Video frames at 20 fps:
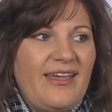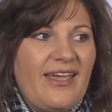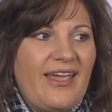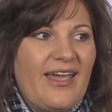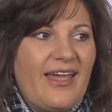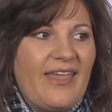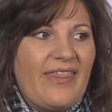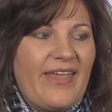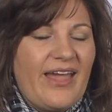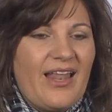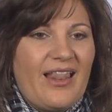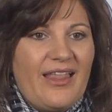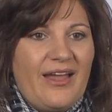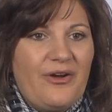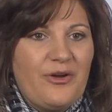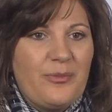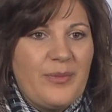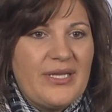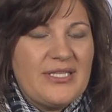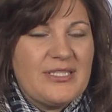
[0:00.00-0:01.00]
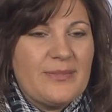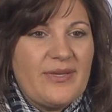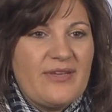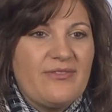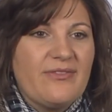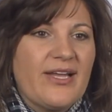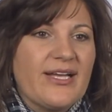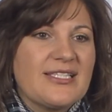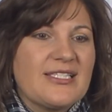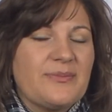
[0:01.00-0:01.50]
and that allowed me to
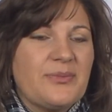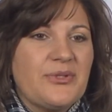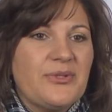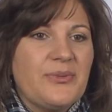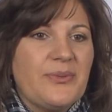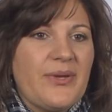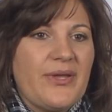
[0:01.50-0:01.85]
be flexible